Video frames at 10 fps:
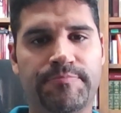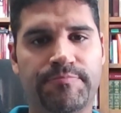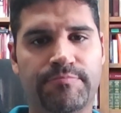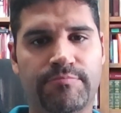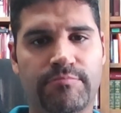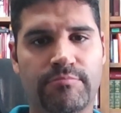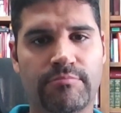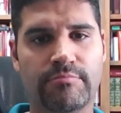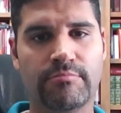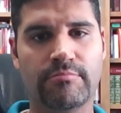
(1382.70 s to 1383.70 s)

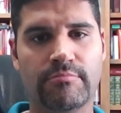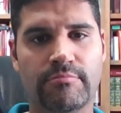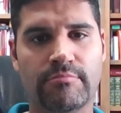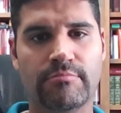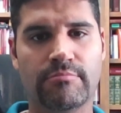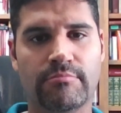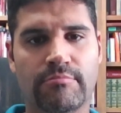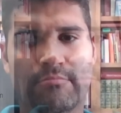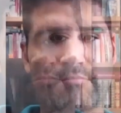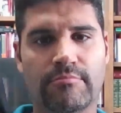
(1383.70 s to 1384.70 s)

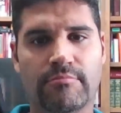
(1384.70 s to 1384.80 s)
Nothing is said.